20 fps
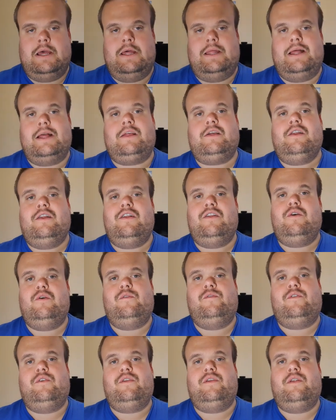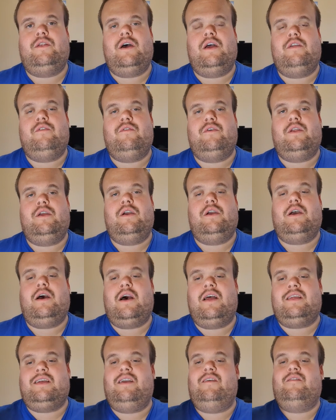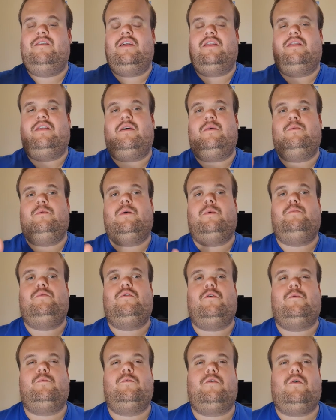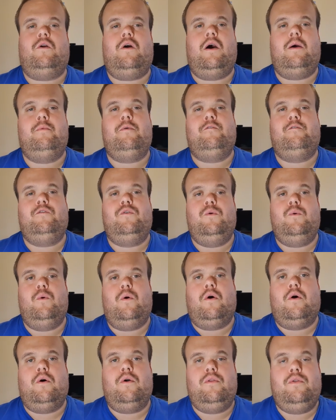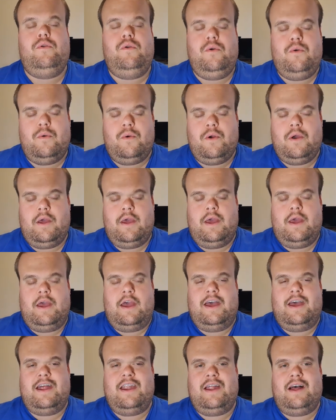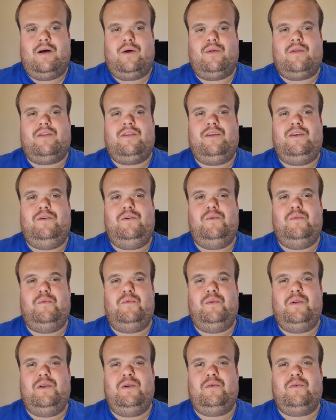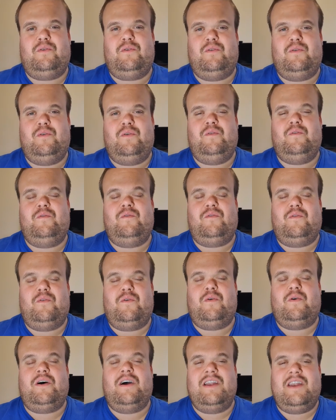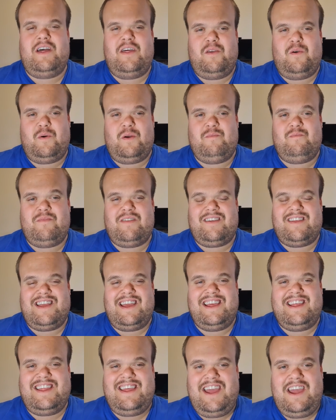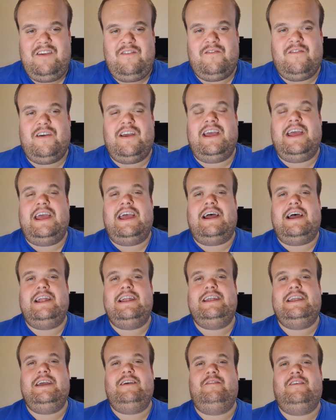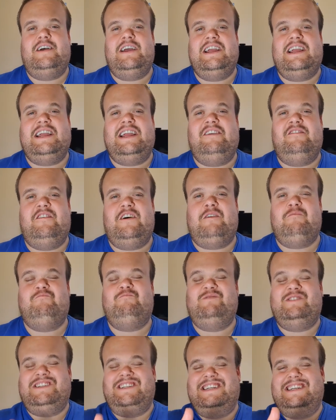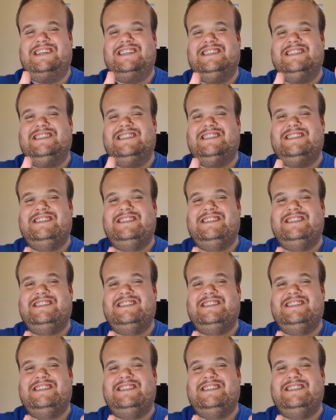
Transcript: That's going to do it for today's video, guys. Give it a thumbs up, subscribe if you are new, and I'll see you real soon for another one. Stay safe and never give up. Cheers.